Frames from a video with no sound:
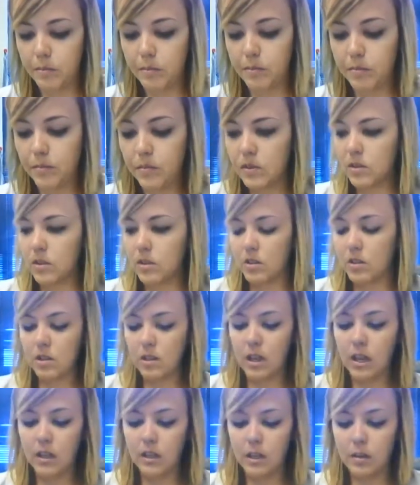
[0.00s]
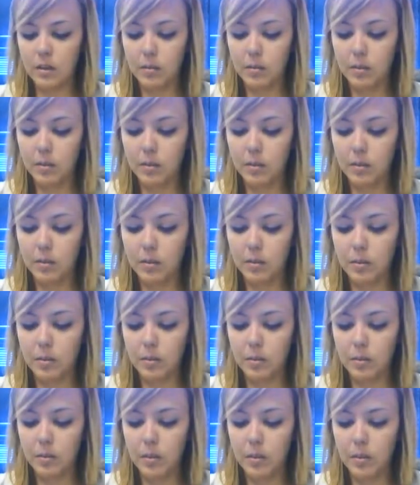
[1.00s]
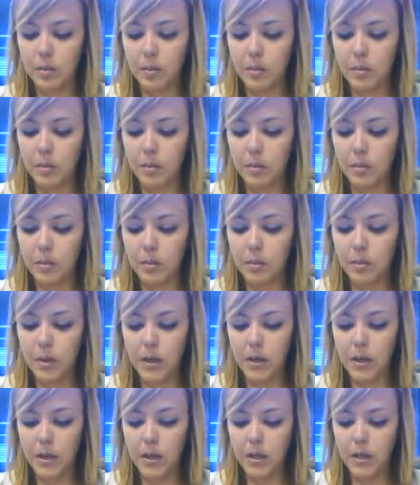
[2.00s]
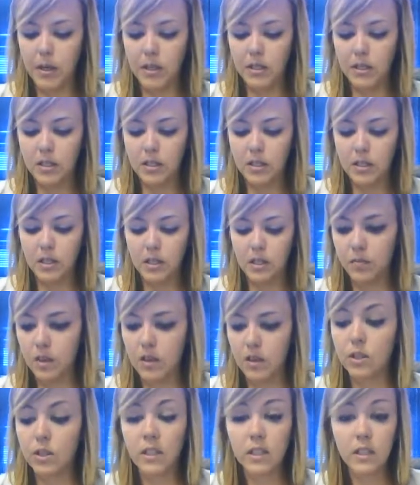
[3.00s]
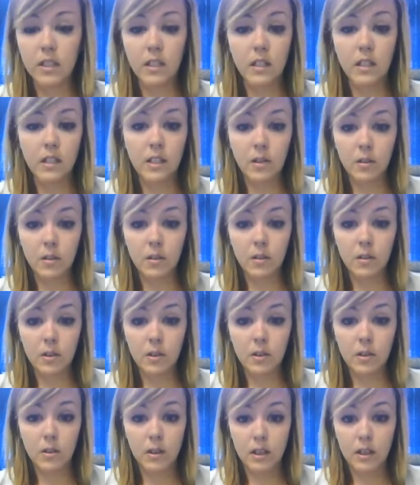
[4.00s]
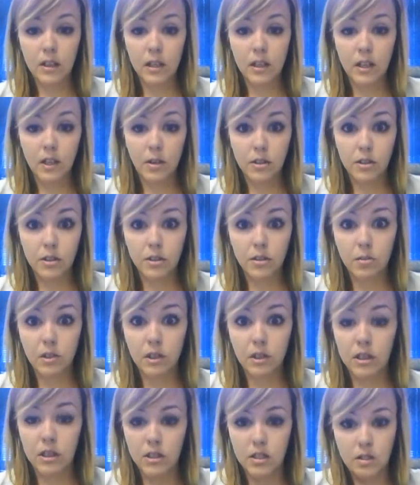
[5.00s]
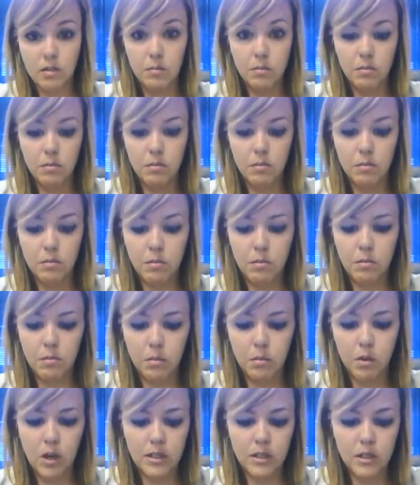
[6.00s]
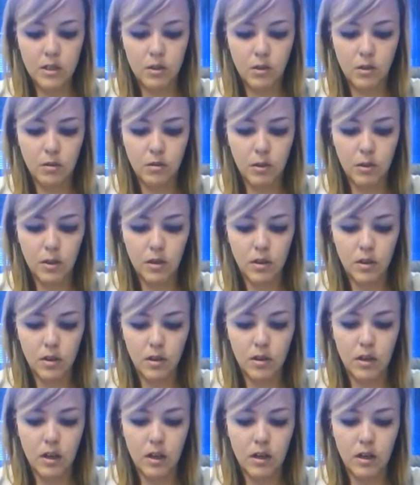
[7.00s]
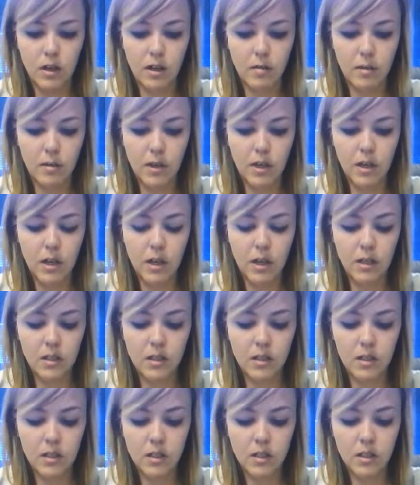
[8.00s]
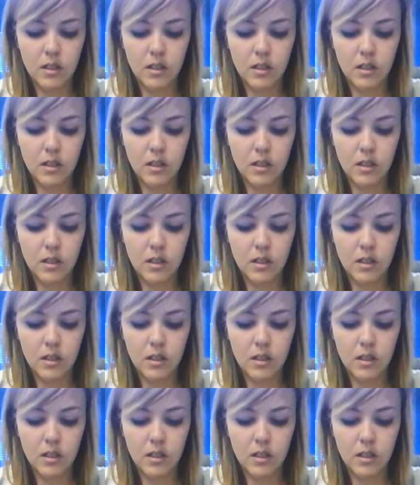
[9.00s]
It's not like painting your nails whatsoever. Because really the only thing you have to do is press it on with your non-dominant hand.